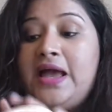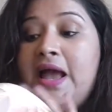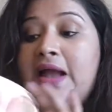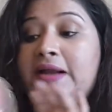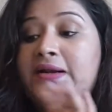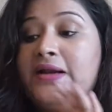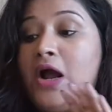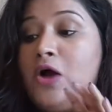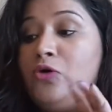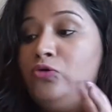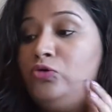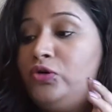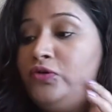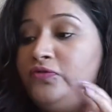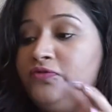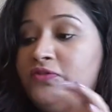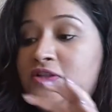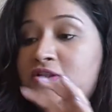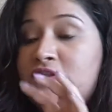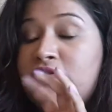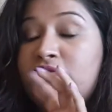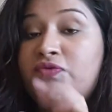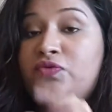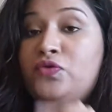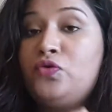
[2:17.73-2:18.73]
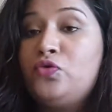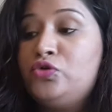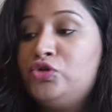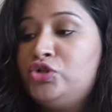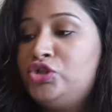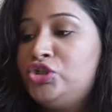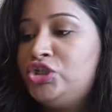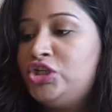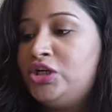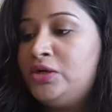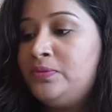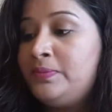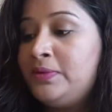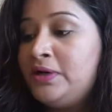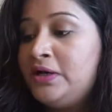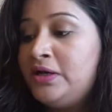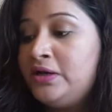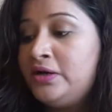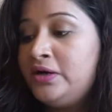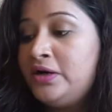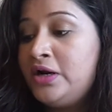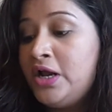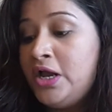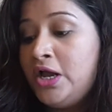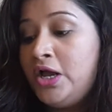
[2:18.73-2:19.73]
And out of these 4
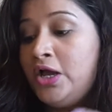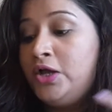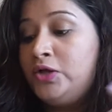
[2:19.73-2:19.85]
shimmer,